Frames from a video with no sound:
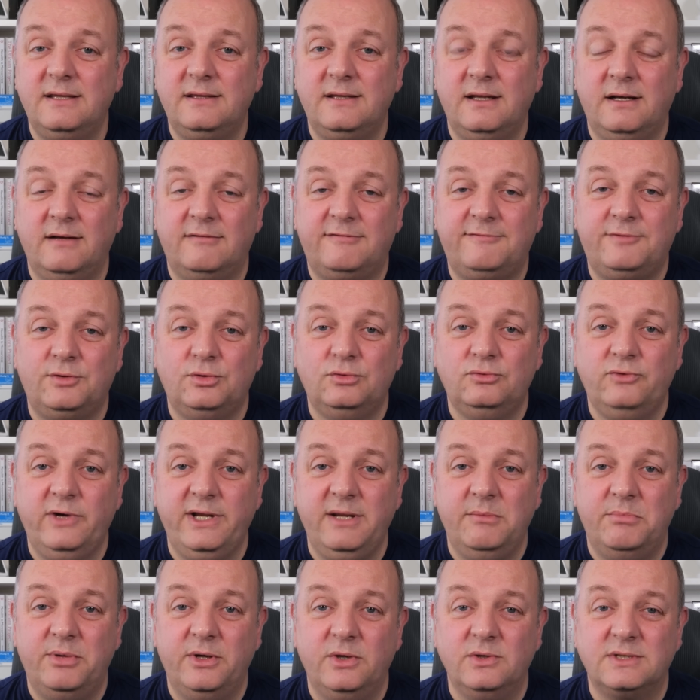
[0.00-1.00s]
than a full
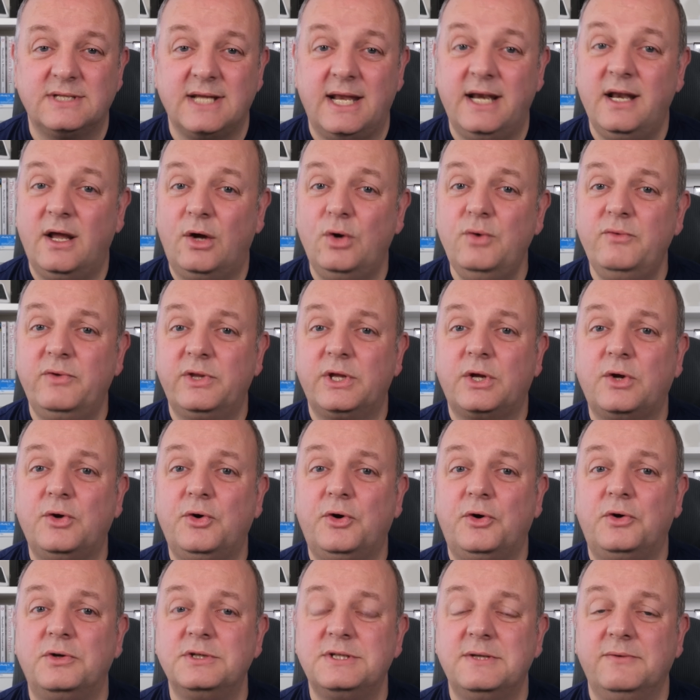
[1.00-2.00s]
reboot. And over the
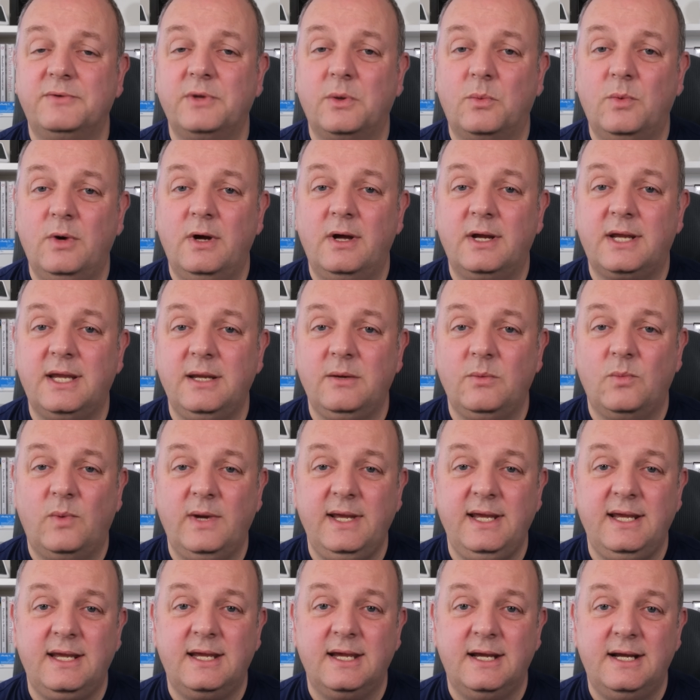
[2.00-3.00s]
course of the working
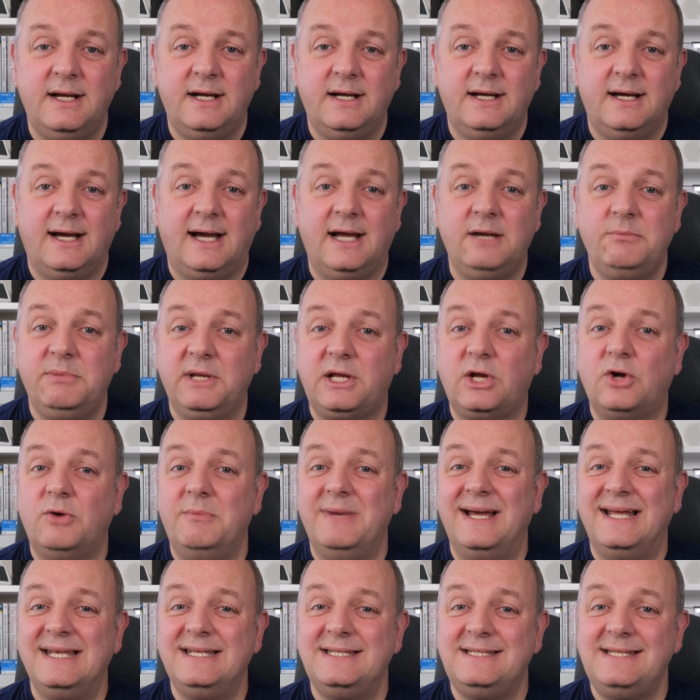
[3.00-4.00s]
week, I'd
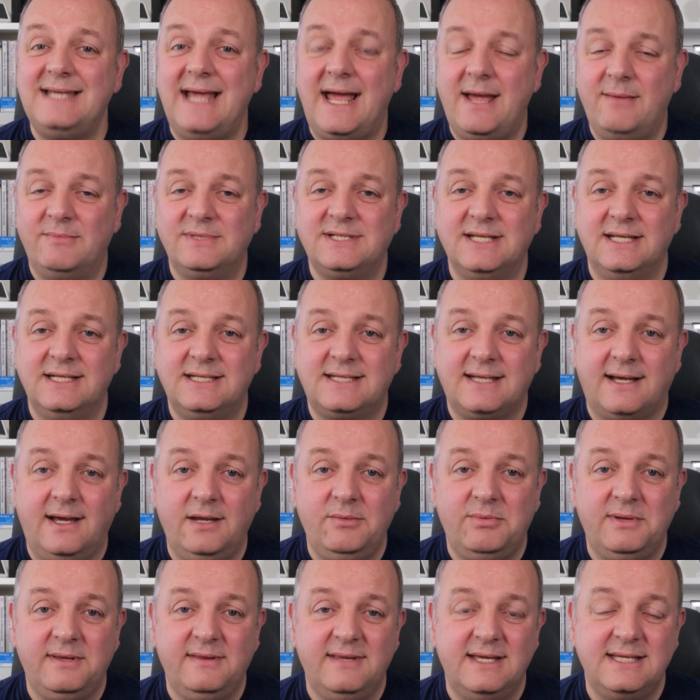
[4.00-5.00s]
become adept at
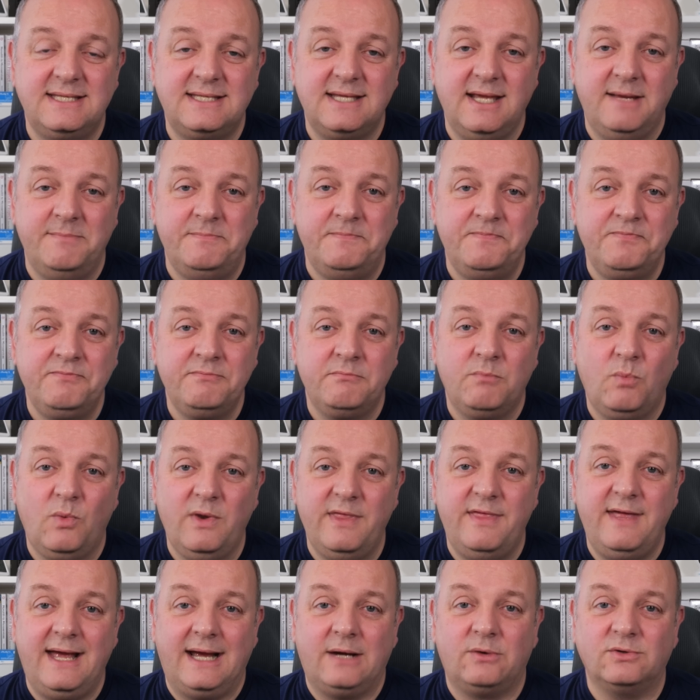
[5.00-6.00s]
typing this in
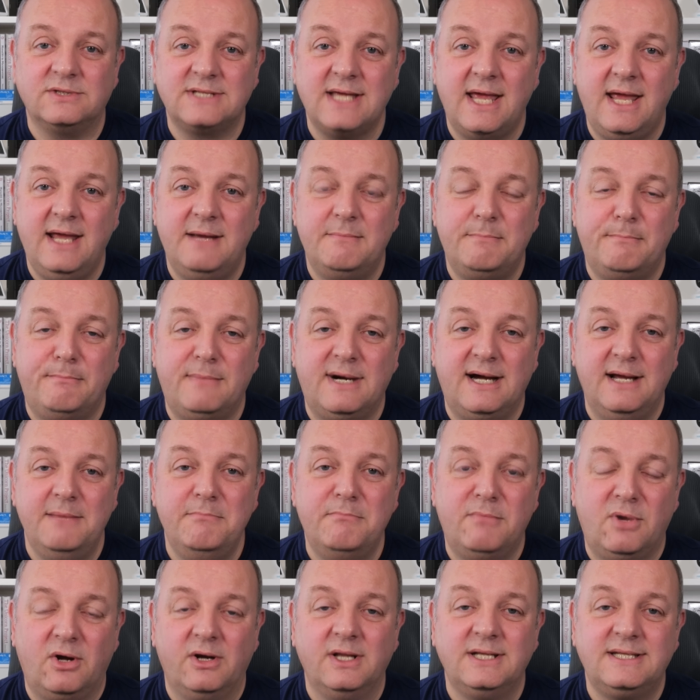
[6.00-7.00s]
without my
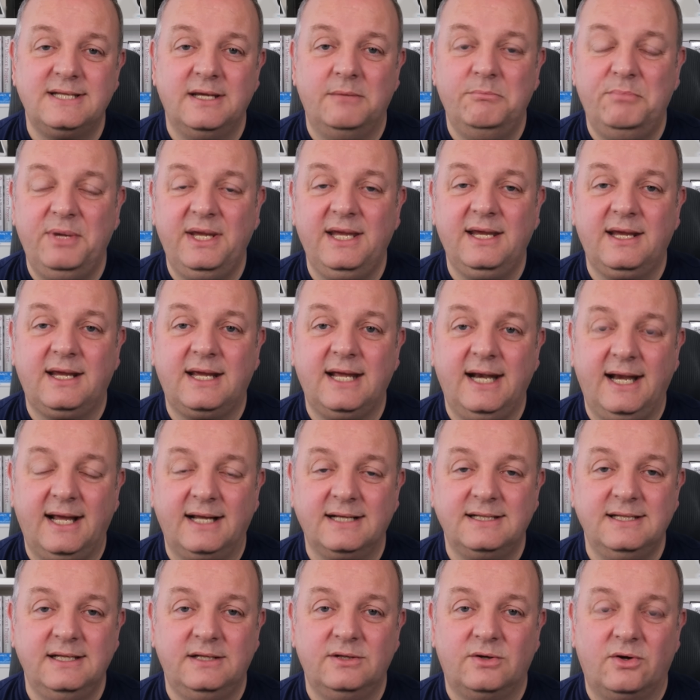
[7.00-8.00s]
monitor being
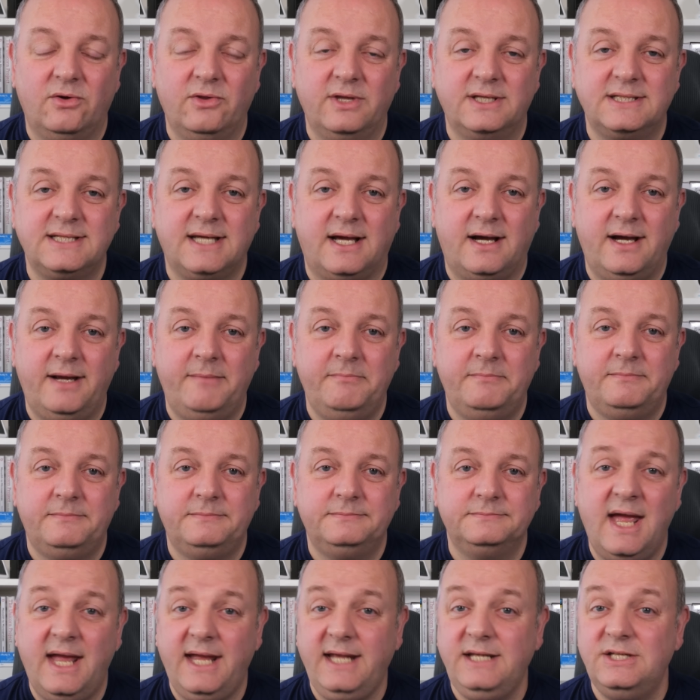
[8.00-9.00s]
connected all the time.
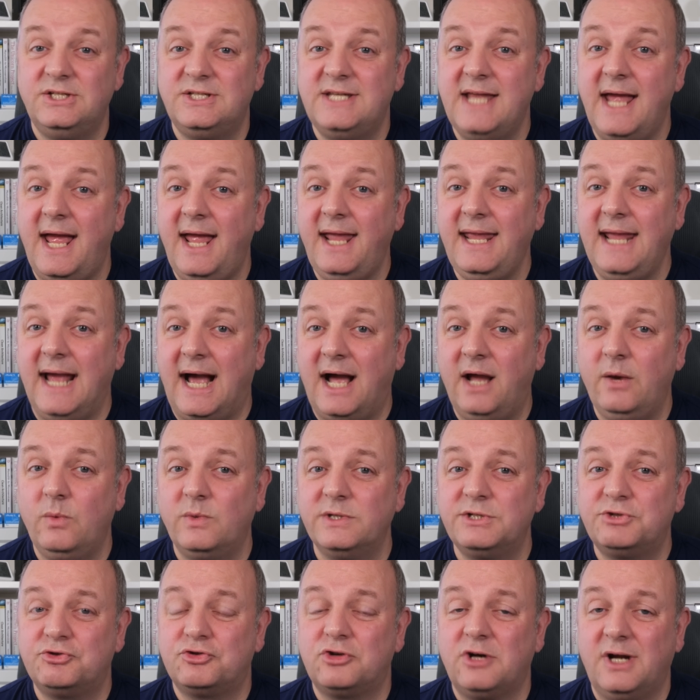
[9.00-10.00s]
Each day I
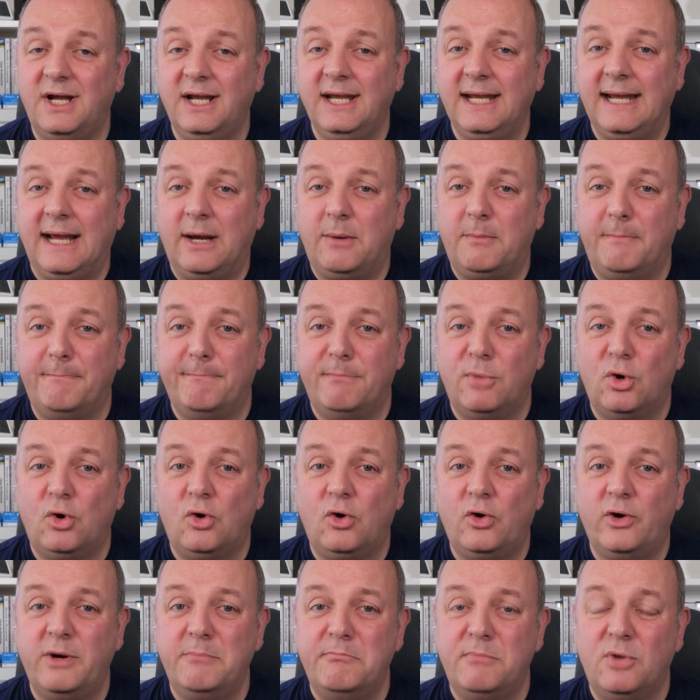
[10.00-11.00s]
was trying out
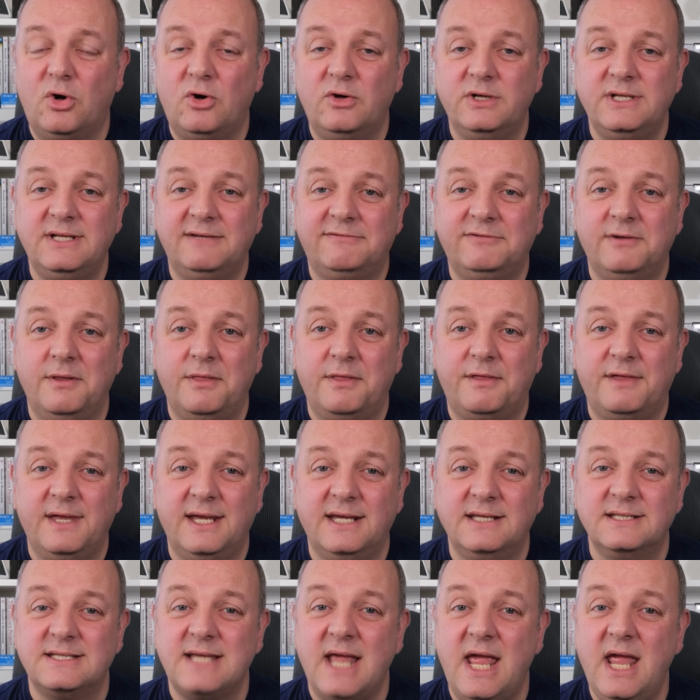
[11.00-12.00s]
more and more different
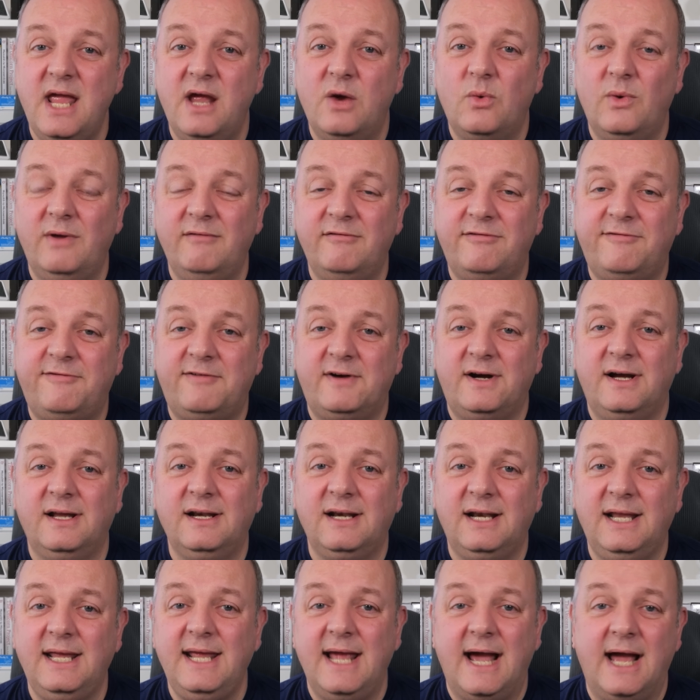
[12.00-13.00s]
things when
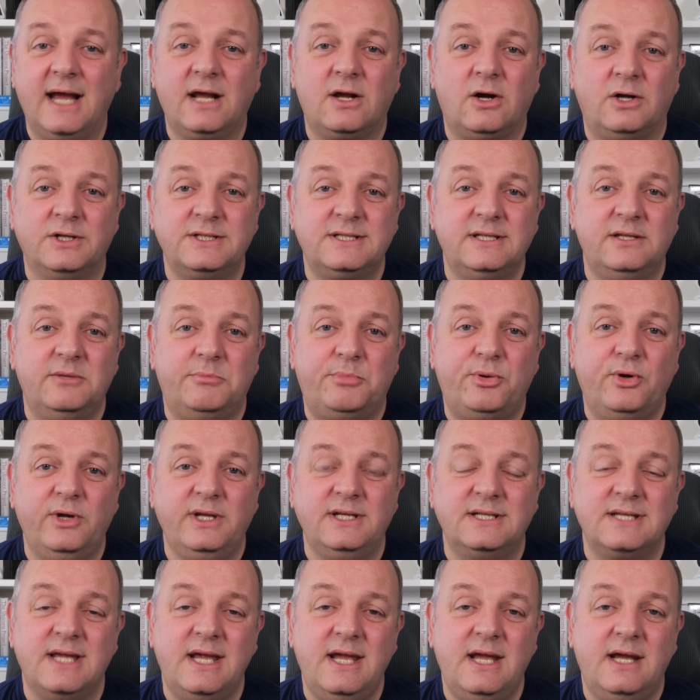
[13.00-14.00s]
finally I got to the point